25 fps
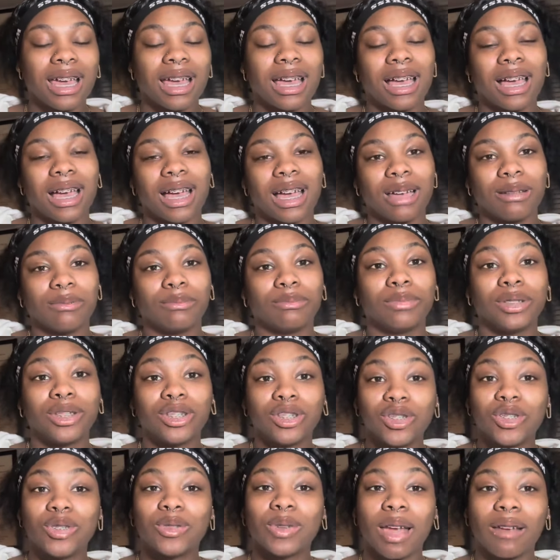
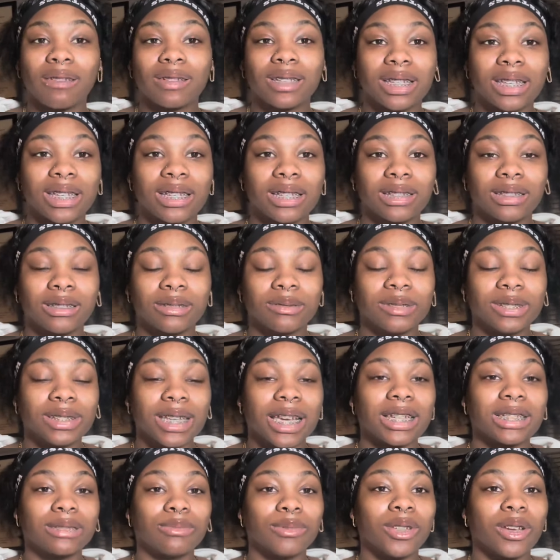But you do have to
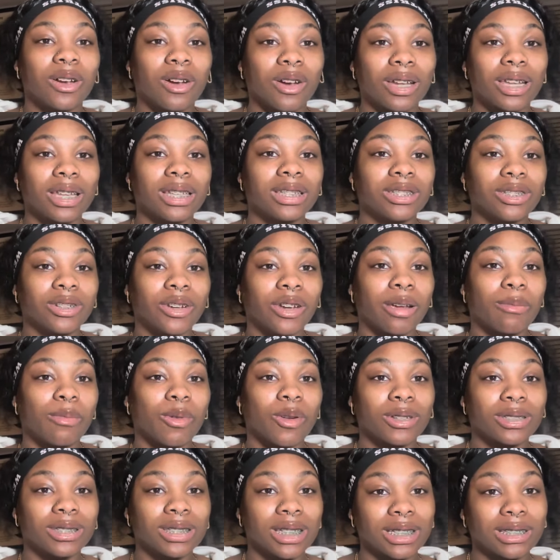text me on Instagram
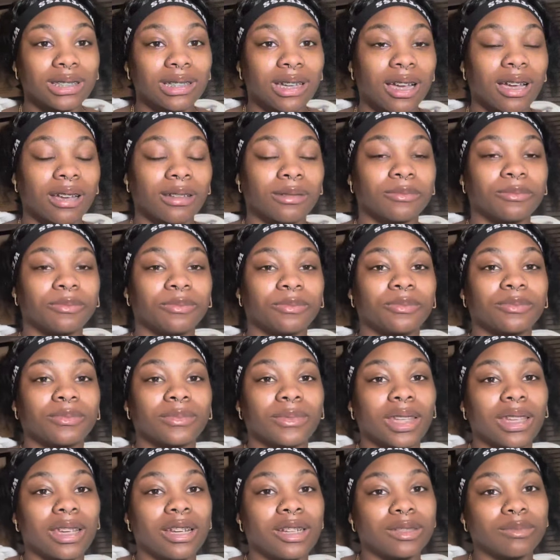or TikTok.
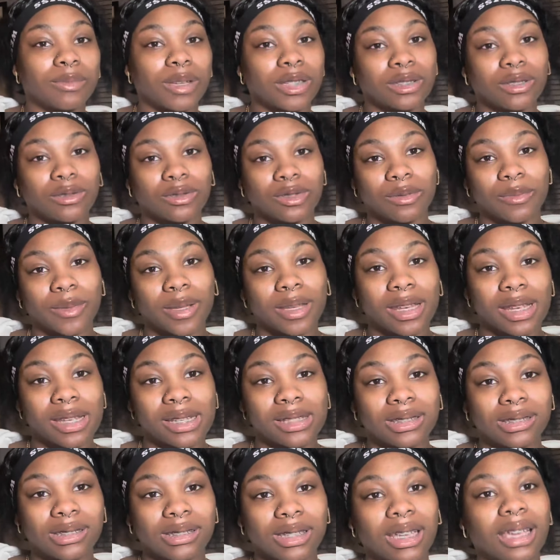Here's my social
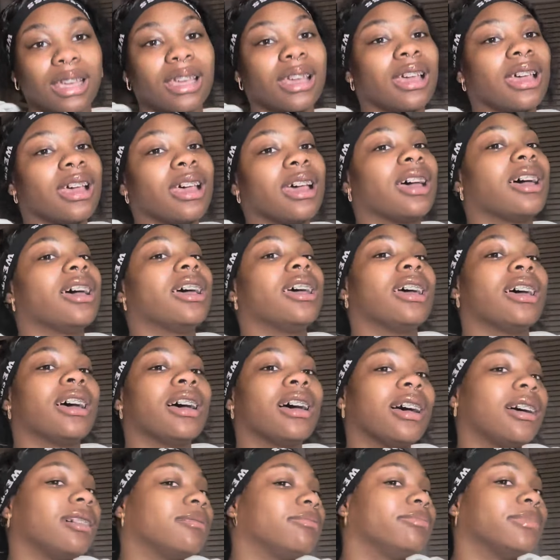medias.
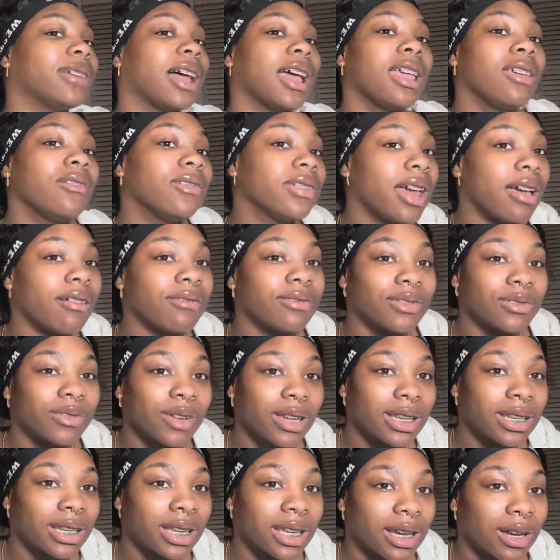I even have
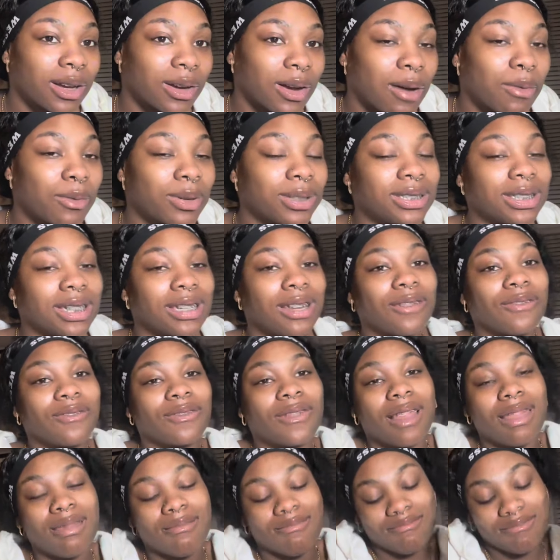Thread now. I would tell you to
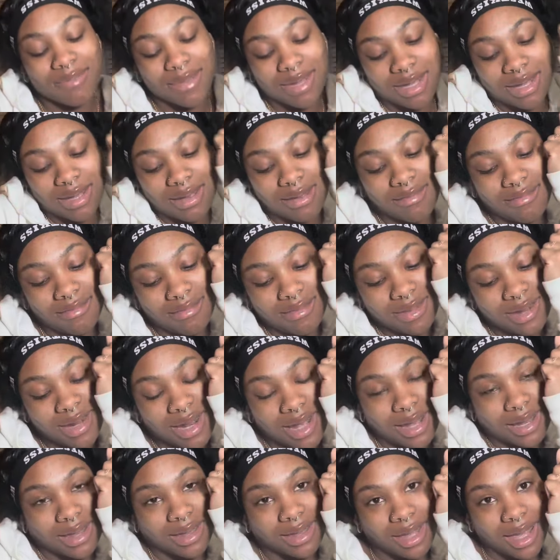follow me on
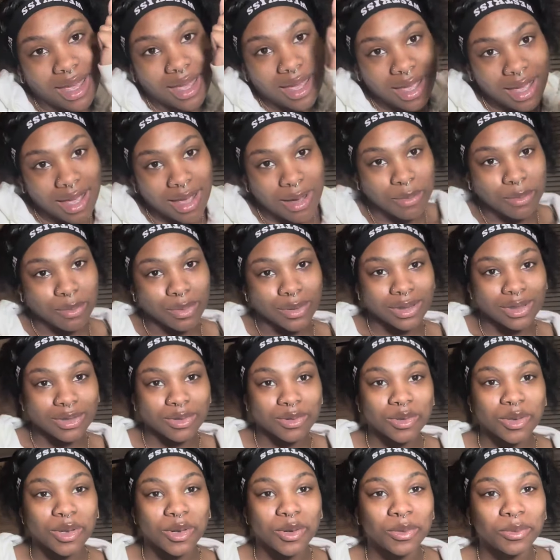that thing, but
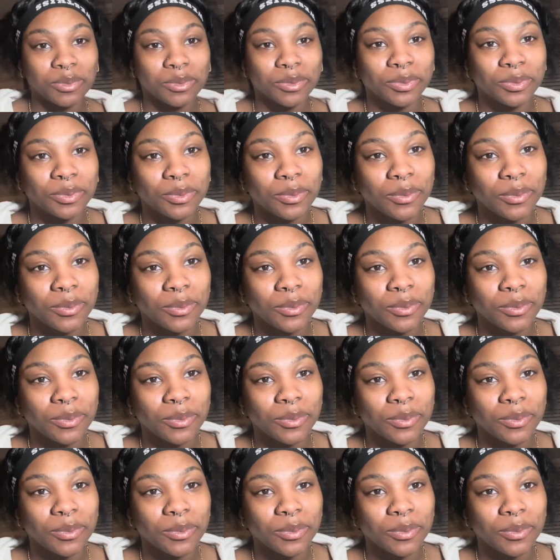you know.